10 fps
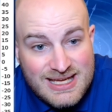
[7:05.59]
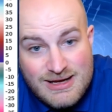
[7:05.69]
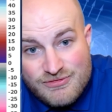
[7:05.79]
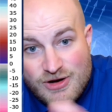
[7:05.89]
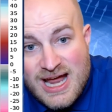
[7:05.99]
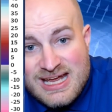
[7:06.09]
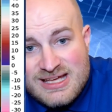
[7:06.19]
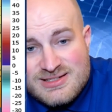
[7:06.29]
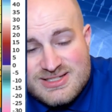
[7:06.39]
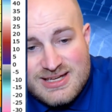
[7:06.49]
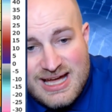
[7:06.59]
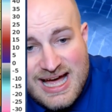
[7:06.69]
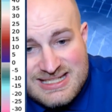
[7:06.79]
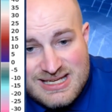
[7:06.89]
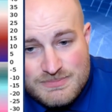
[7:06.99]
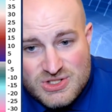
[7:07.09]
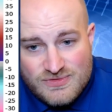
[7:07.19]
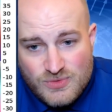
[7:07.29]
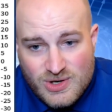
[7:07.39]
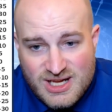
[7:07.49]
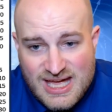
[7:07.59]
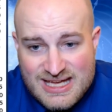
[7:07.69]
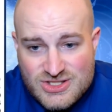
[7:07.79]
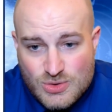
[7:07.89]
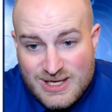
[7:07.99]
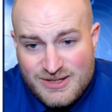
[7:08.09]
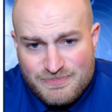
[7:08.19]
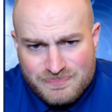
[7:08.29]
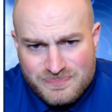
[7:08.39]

Friday's high temperature forecast, well,